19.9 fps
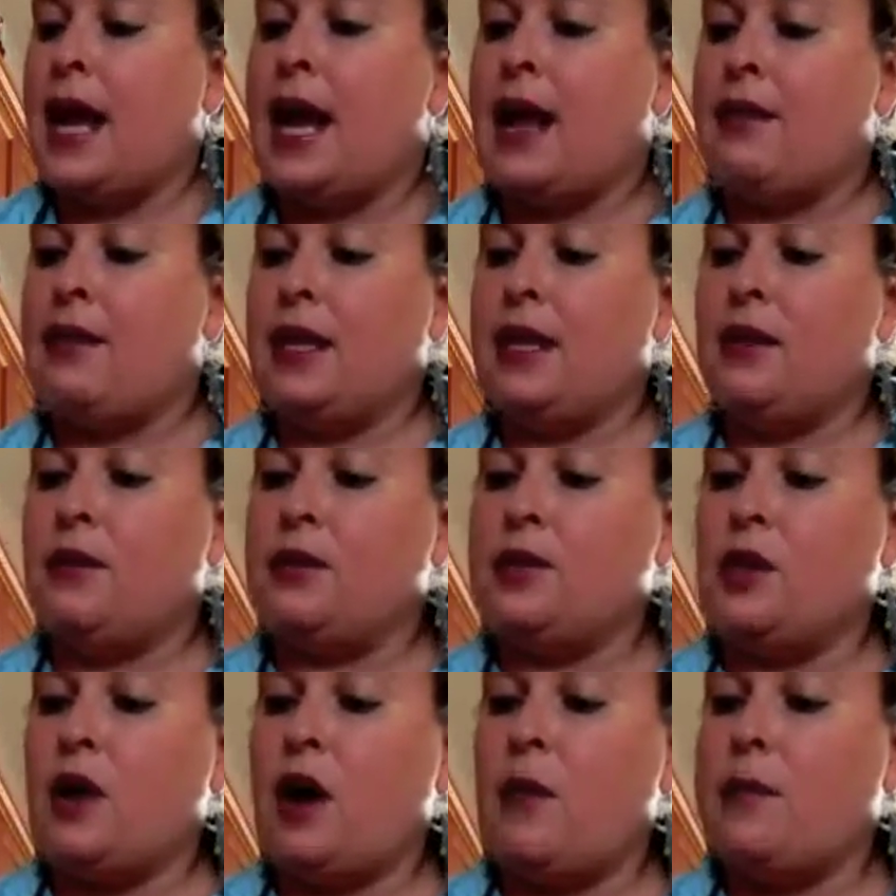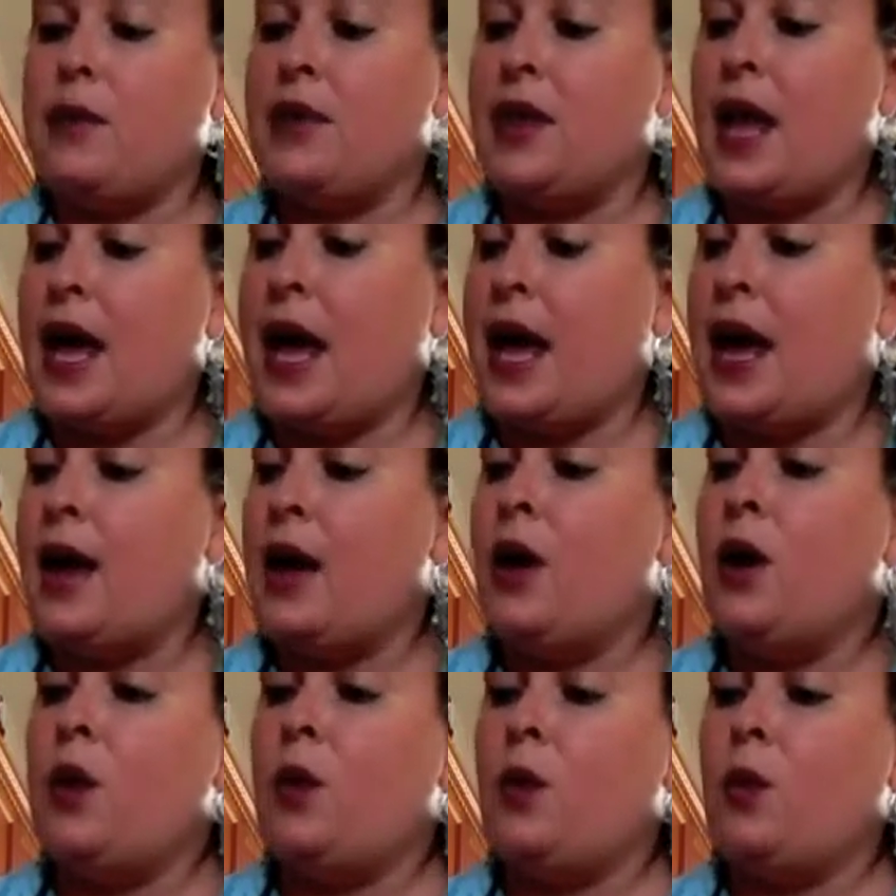and then on top of that
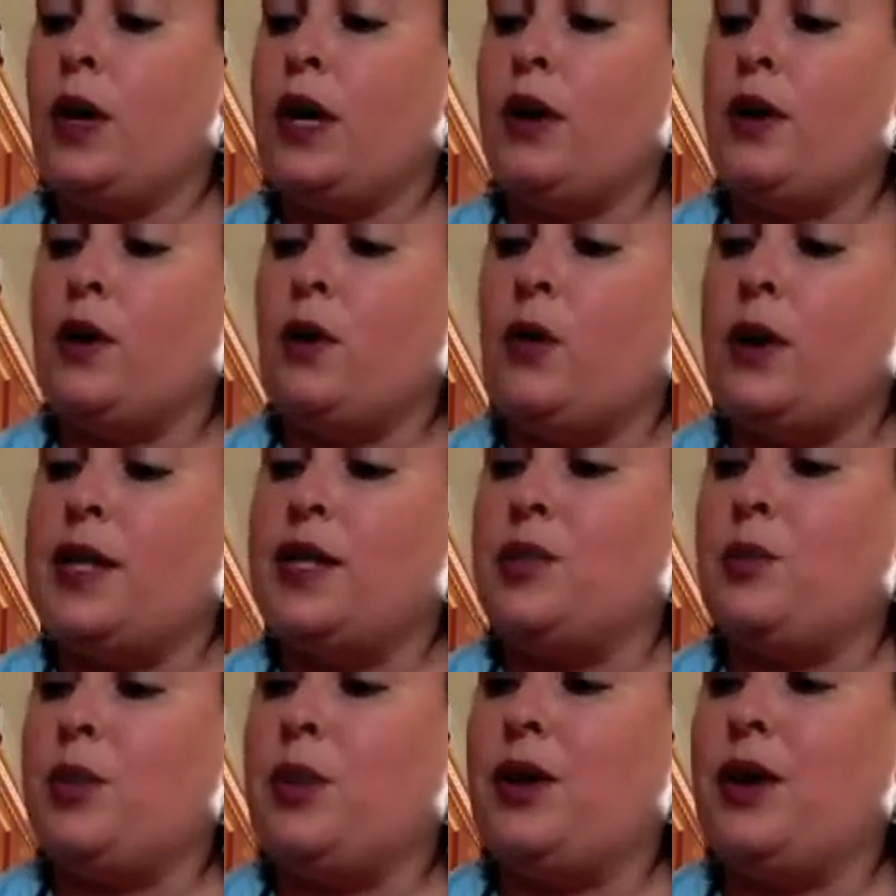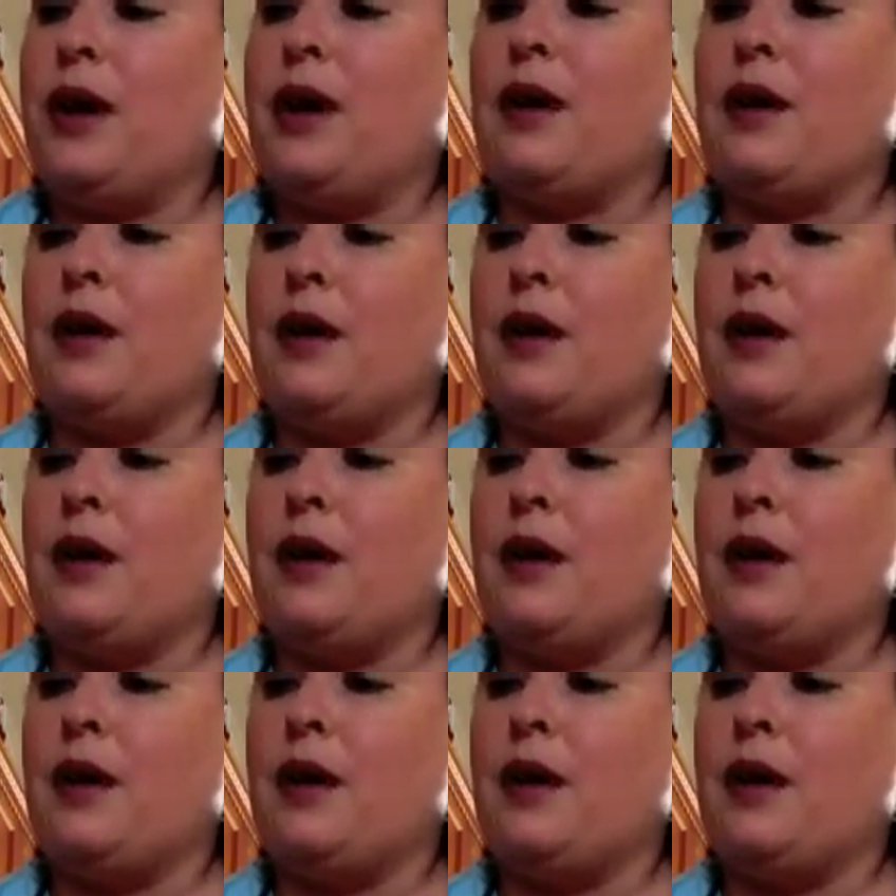we are going to put our